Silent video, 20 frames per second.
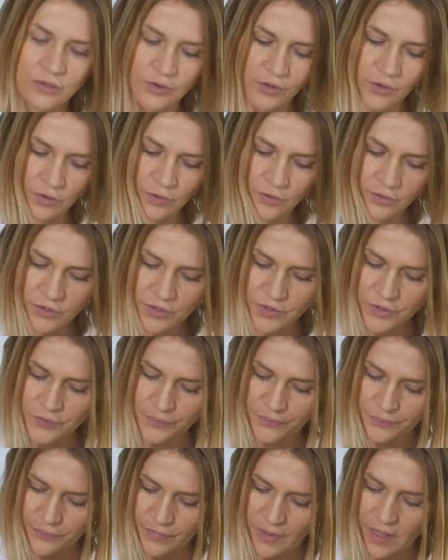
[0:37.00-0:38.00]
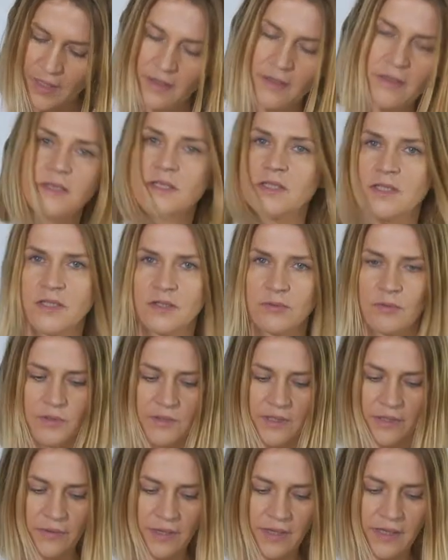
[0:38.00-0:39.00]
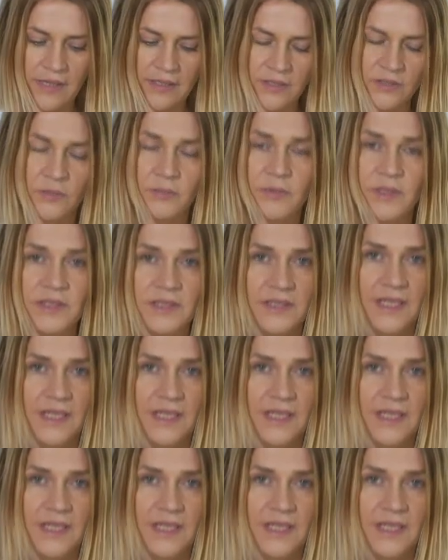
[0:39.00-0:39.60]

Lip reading: colors, and this is what our customers